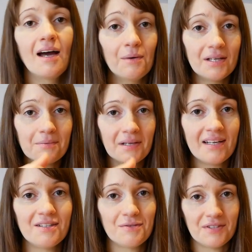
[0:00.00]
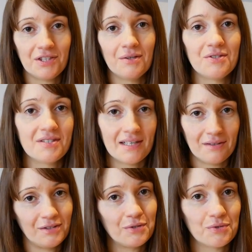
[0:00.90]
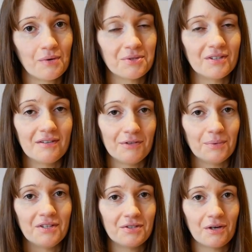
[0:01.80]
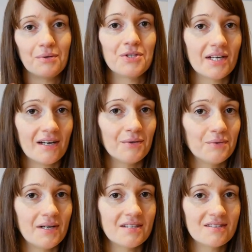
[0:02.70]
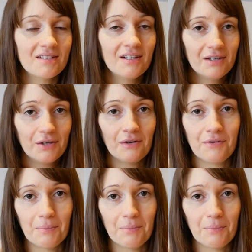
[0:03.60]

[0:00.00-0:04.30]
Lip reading: I will link Milena's video just down in the description if you wanted to go and check out the rest of the